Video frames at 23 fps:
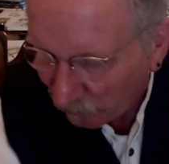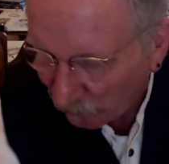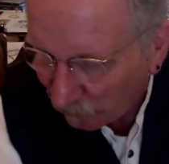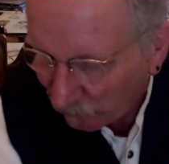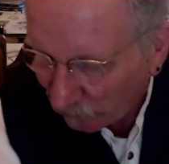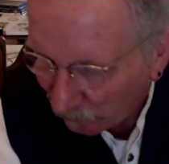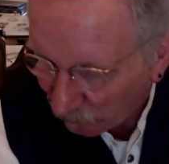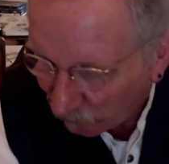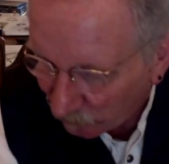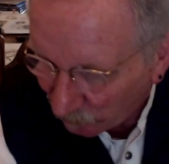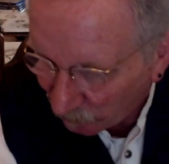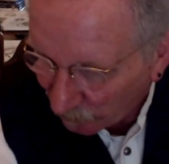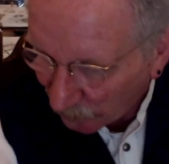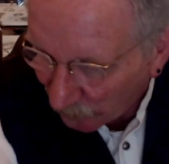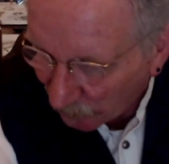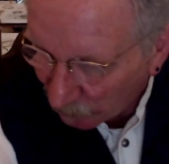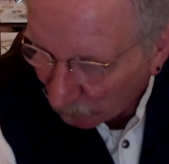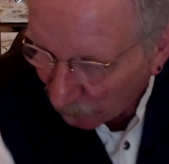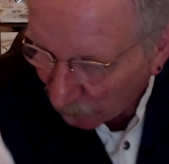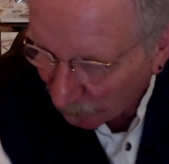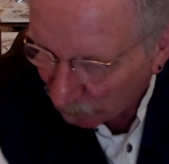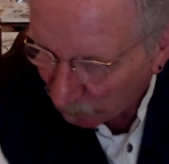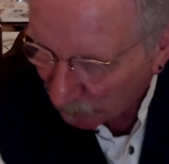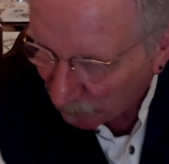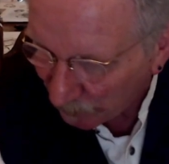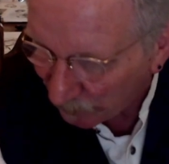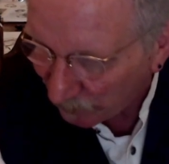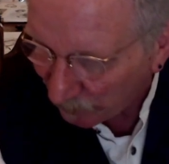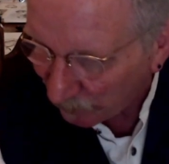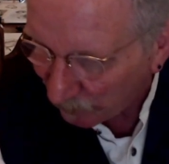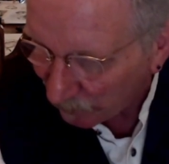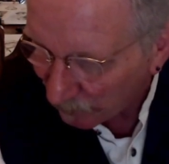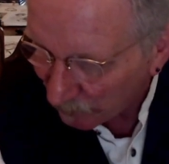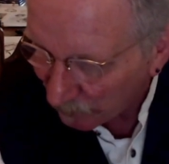sentenced to death by
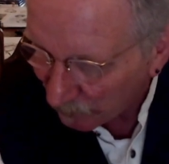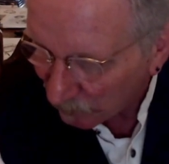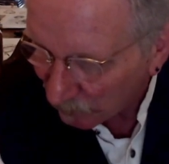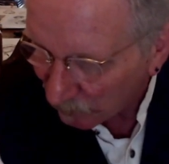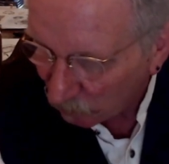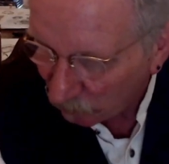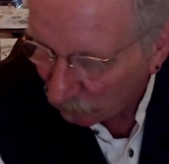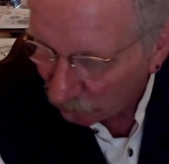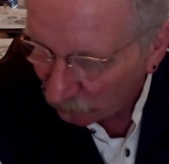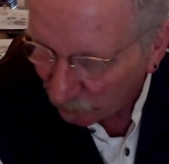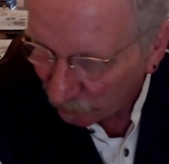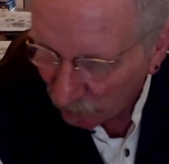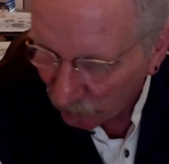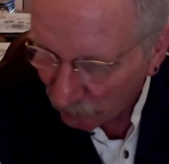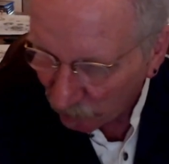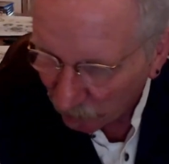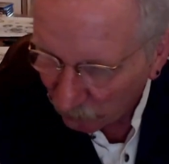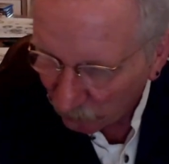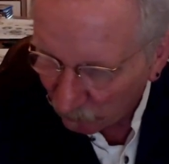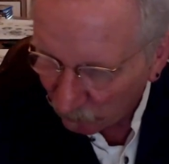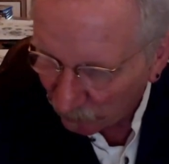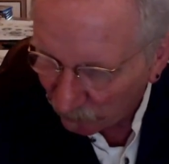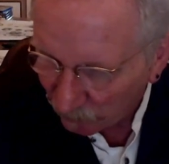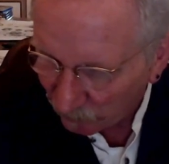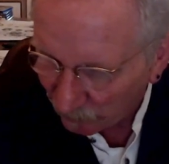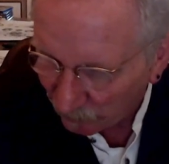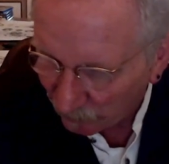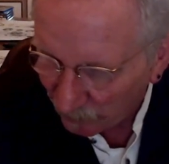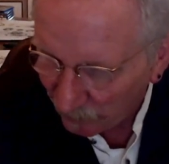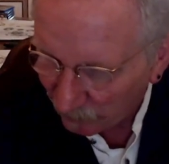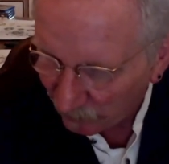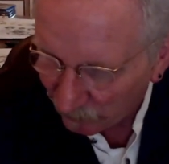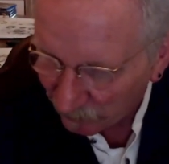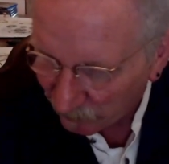Penny, closing arguments in
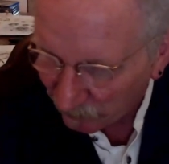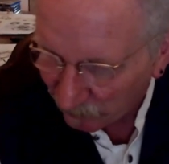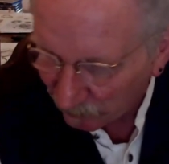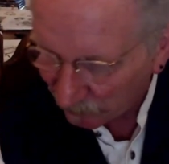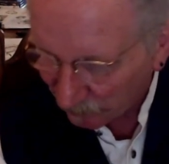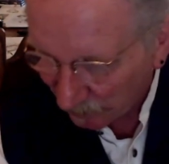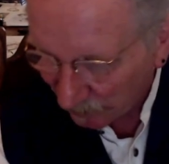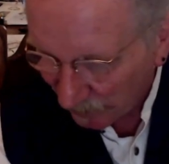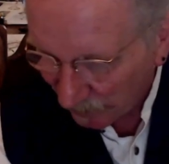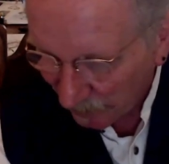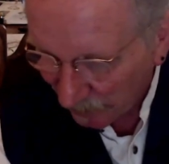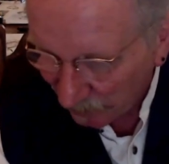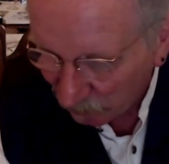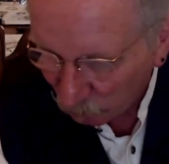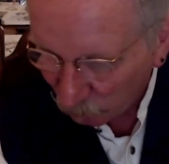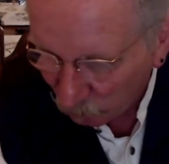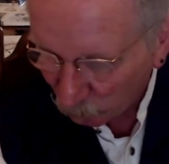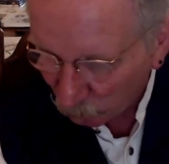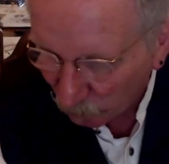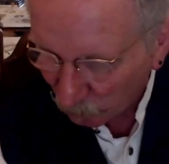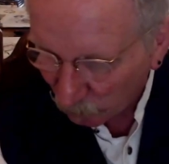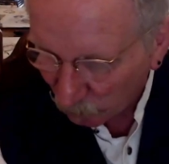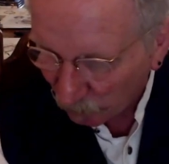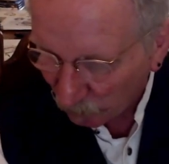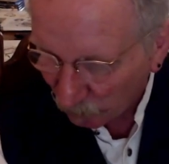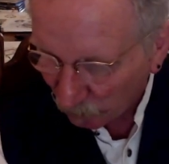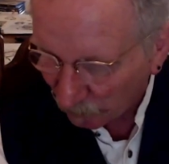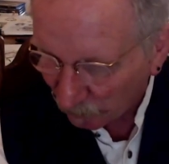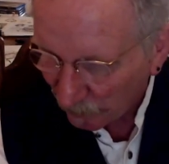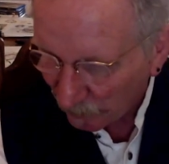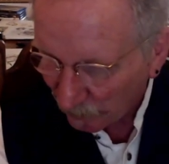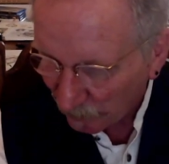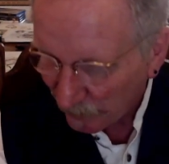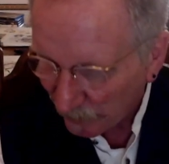Heath's case were
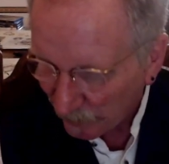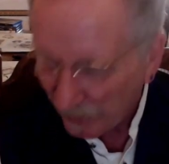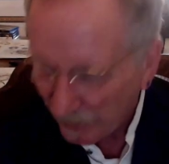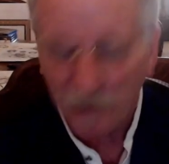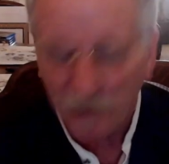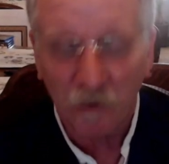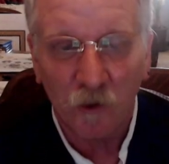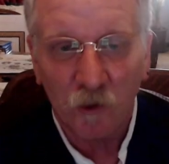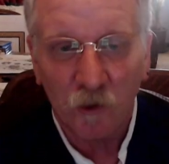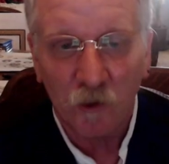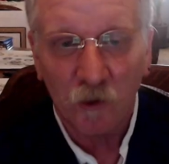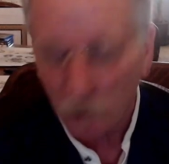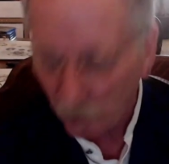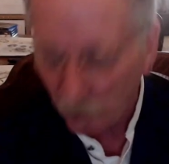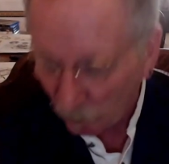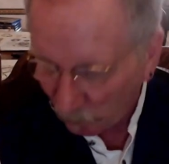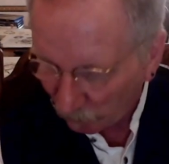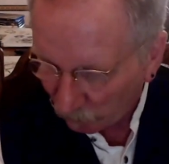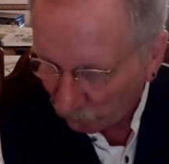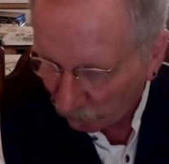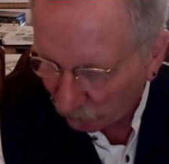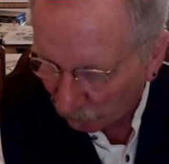heard, and the jury was